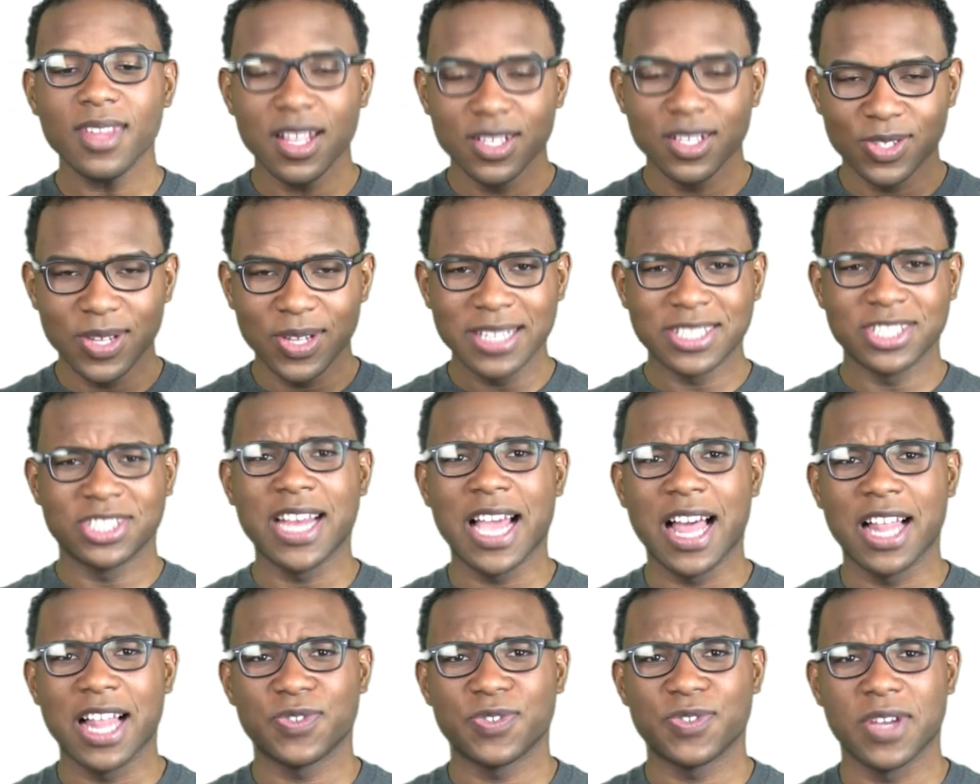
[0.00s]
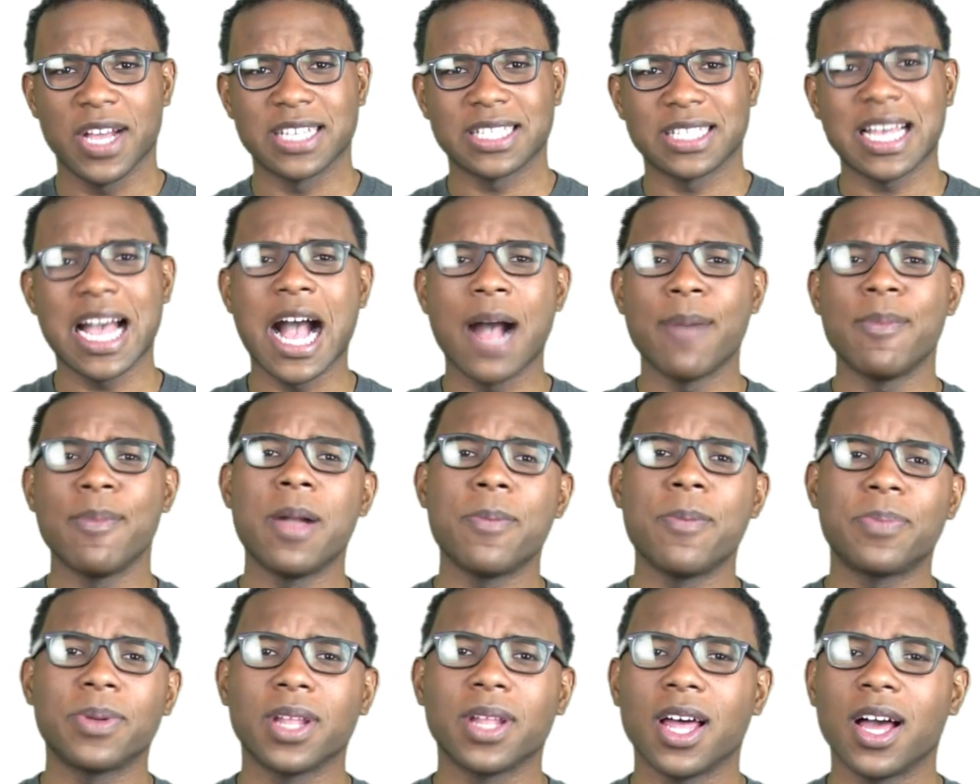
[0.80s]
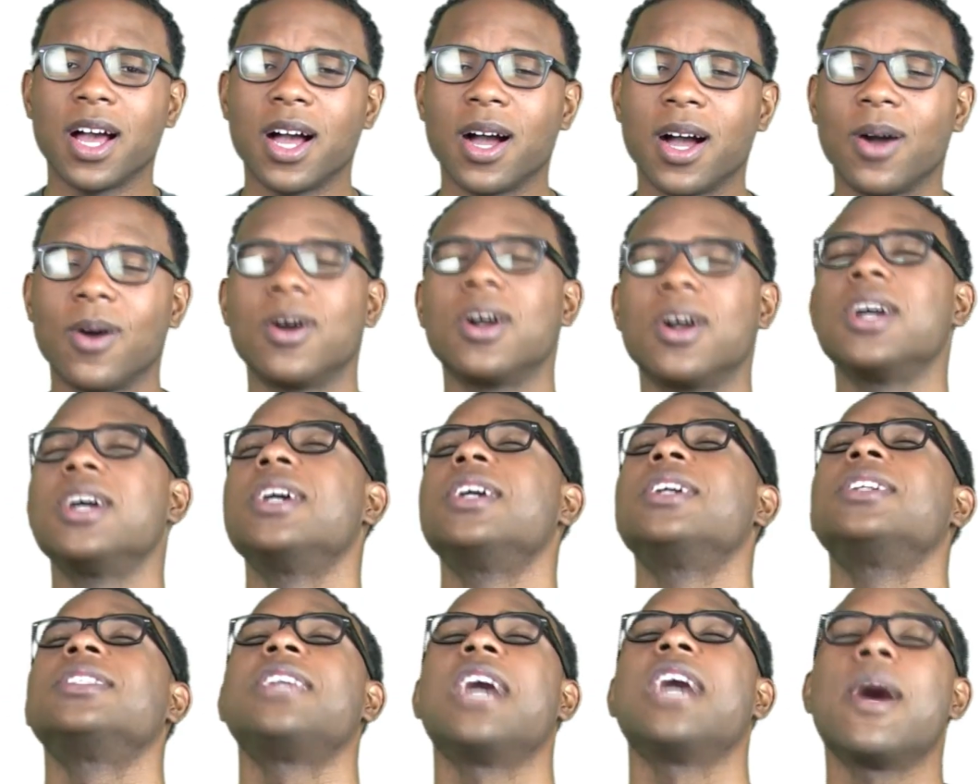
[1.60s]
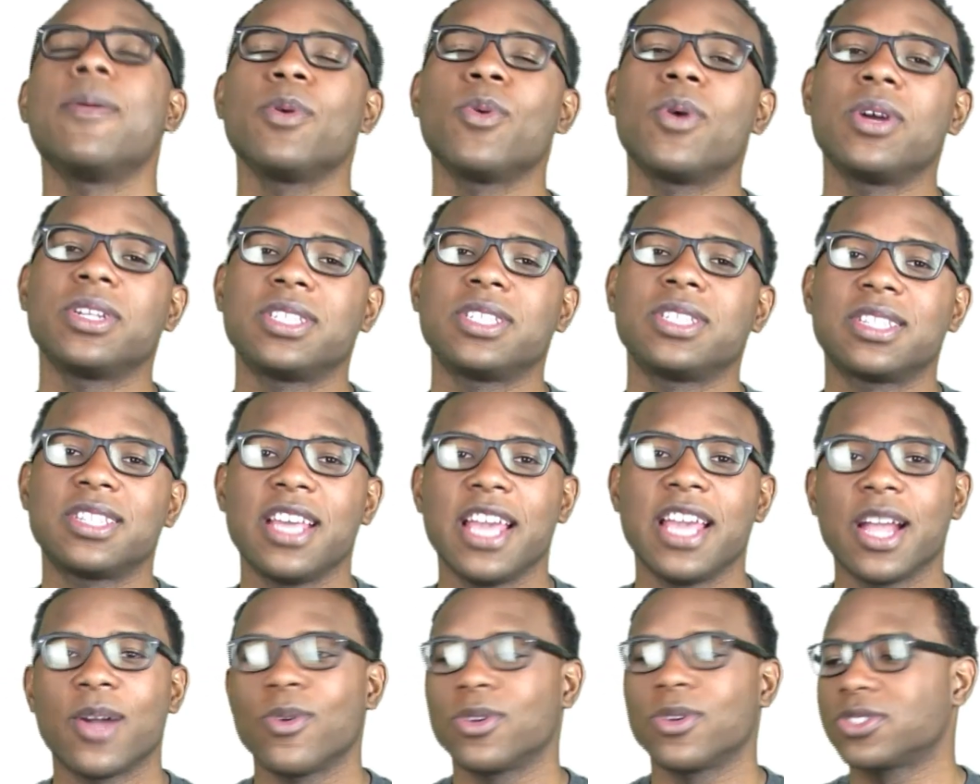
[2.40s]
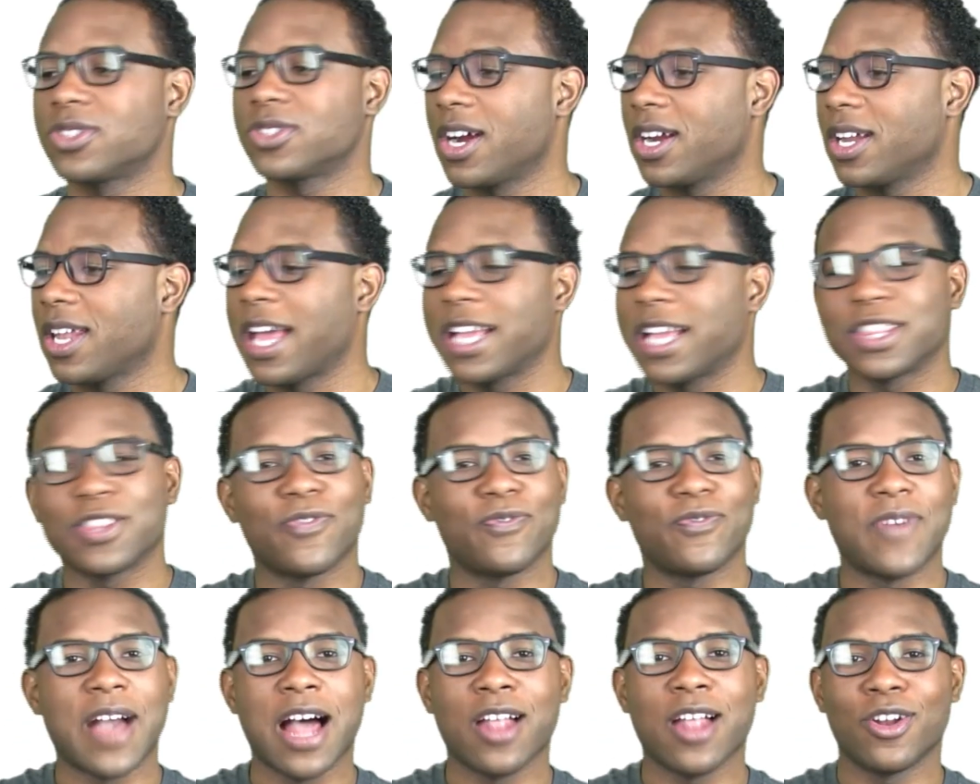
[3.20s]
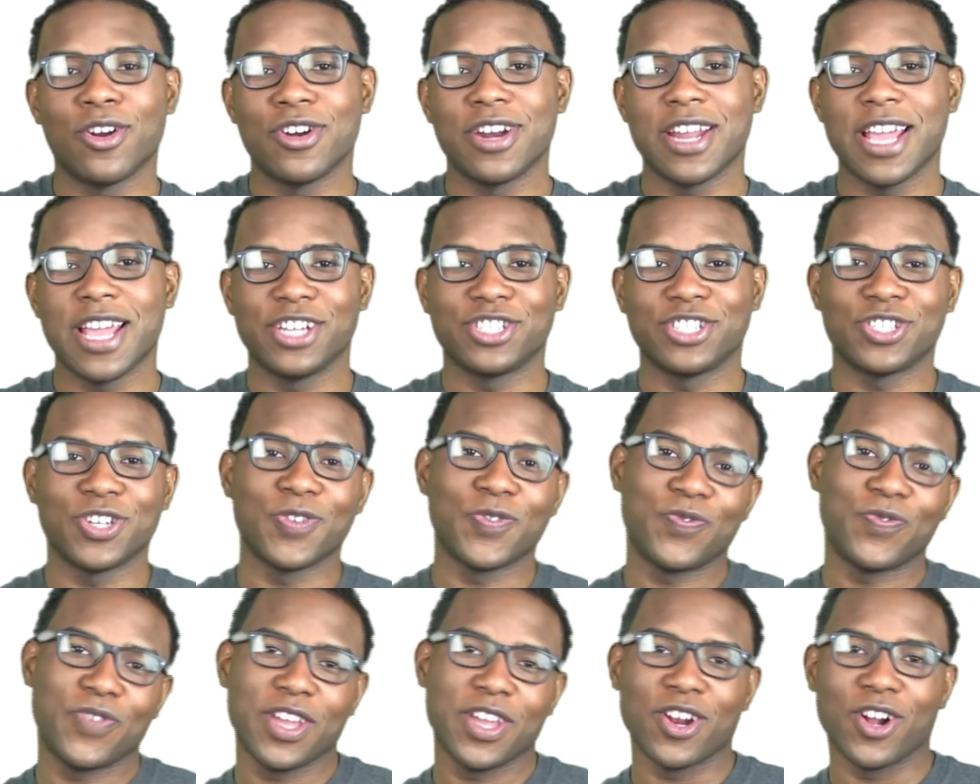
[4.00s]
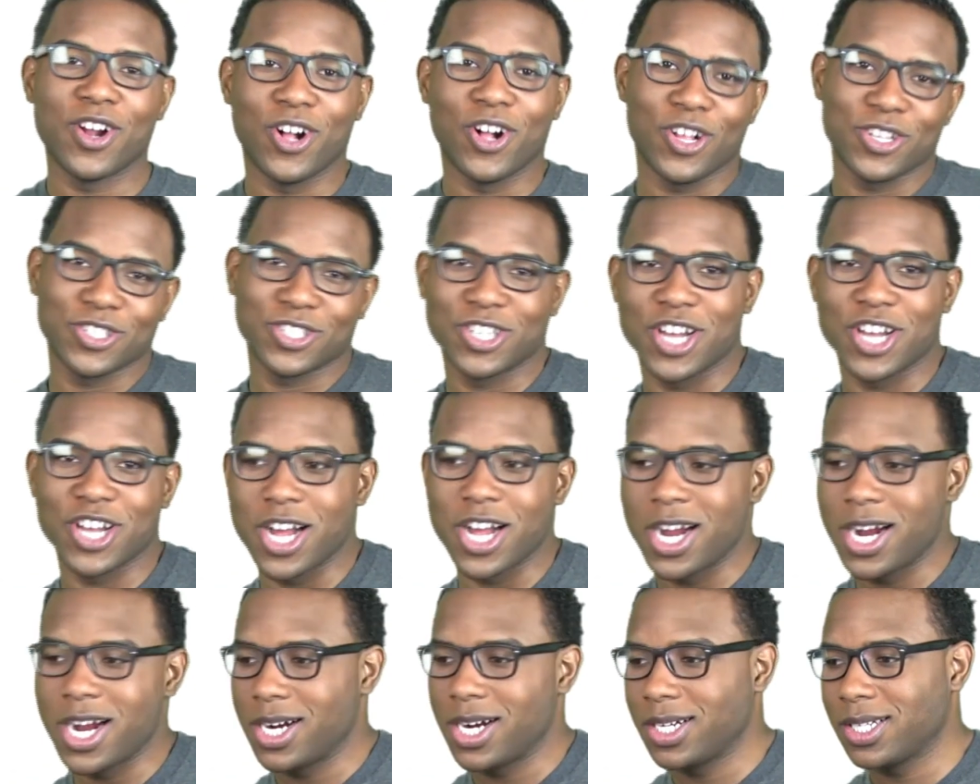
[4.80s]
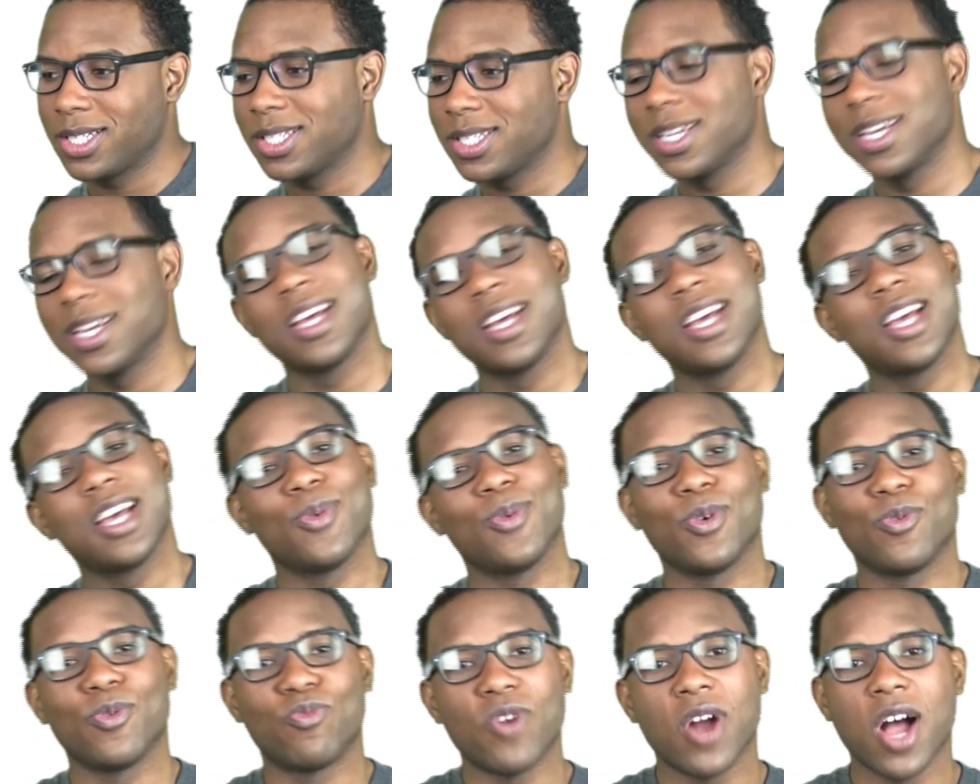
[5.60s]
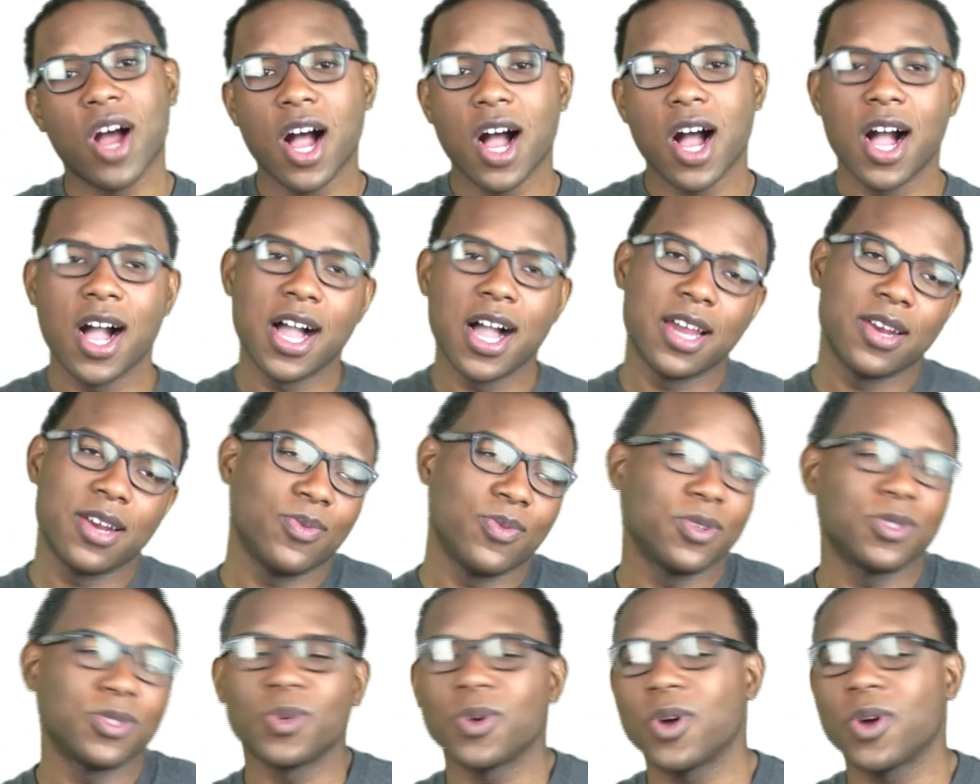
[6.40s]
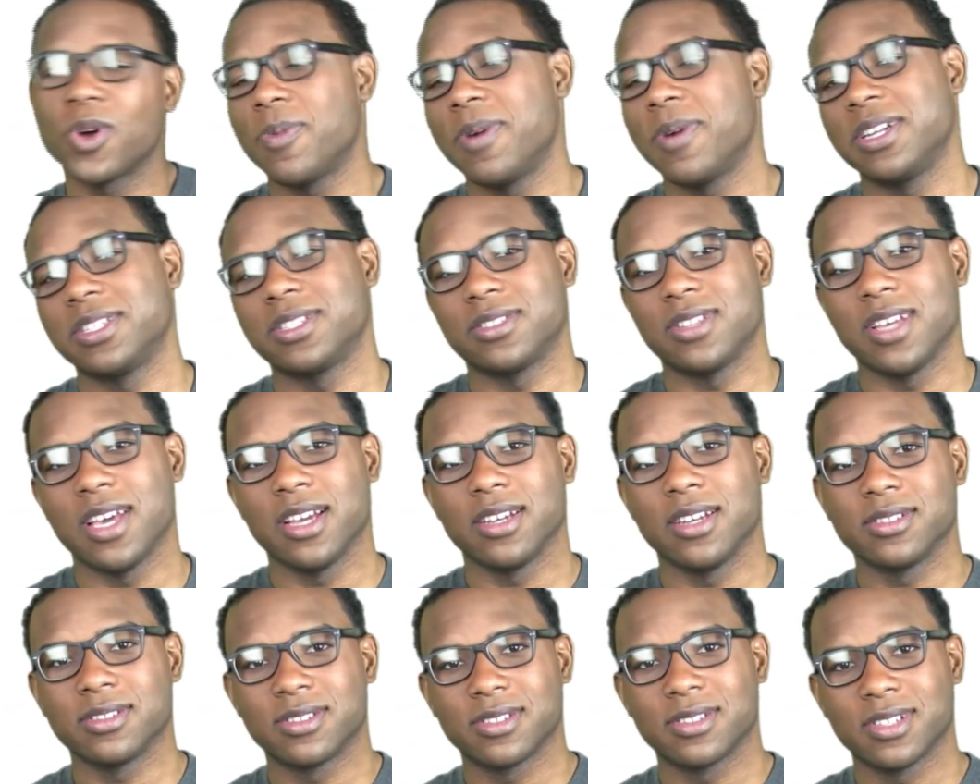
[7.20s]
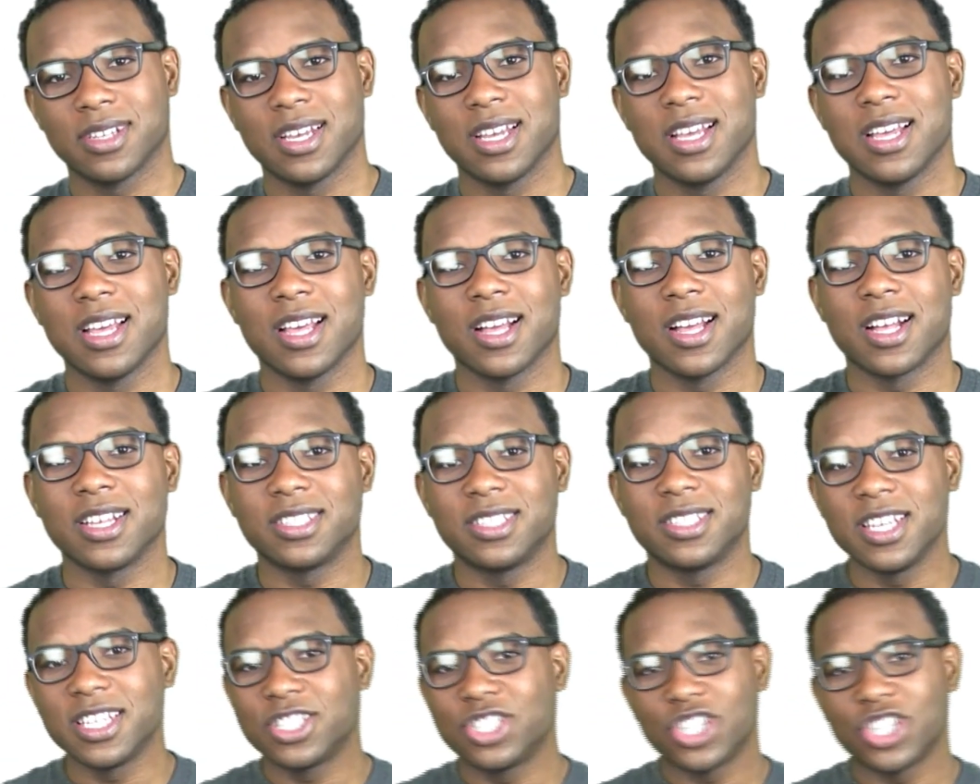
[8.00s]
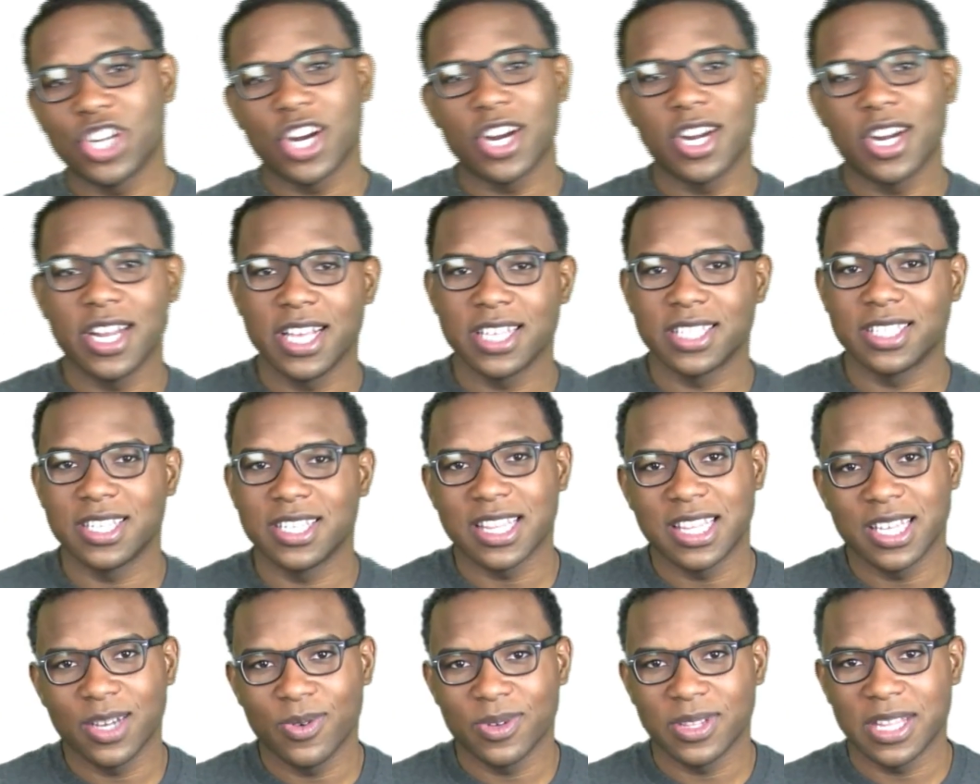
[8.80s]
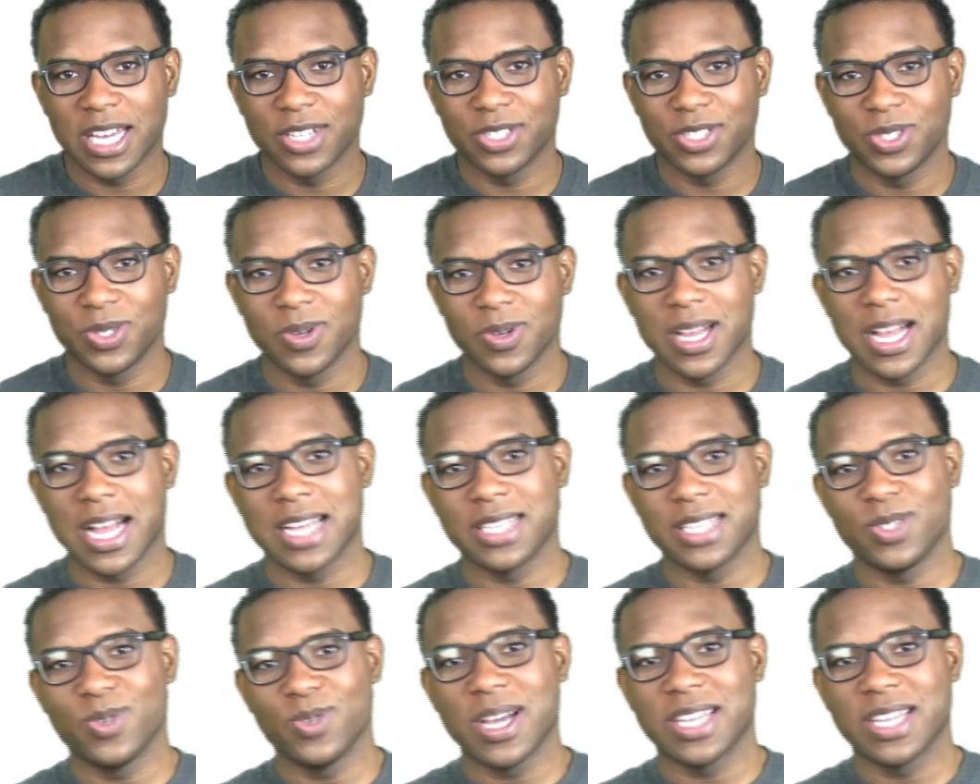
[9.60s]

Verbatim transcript: So that's a challenge for you guys. Comment below. Tell me what you think. We'll start like the Fowler Nation Fit All Stars. We'll run. We'll do a whole bunch of things. Because this journey is nothing without you guys.